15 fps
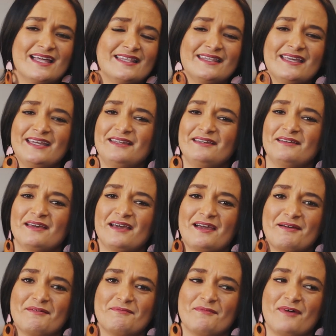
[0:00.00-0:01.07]
then
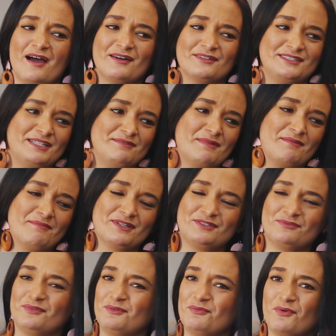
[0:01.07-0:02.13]
our team
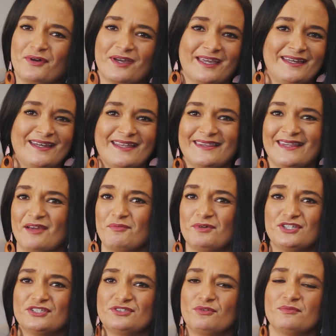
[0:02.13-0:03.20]
members would walk in and they would
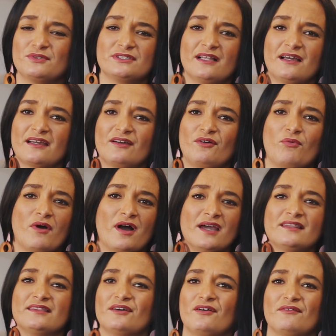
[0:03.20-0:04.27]
just almost like
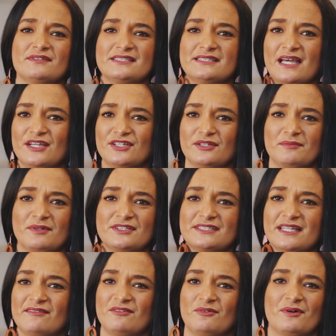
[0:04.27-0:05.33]
quiet the conversation, because
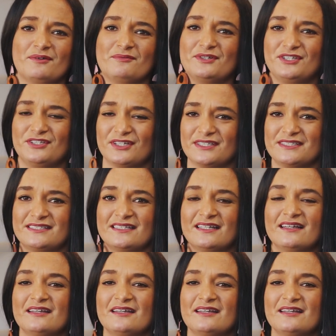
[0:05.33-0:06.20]
everyone would just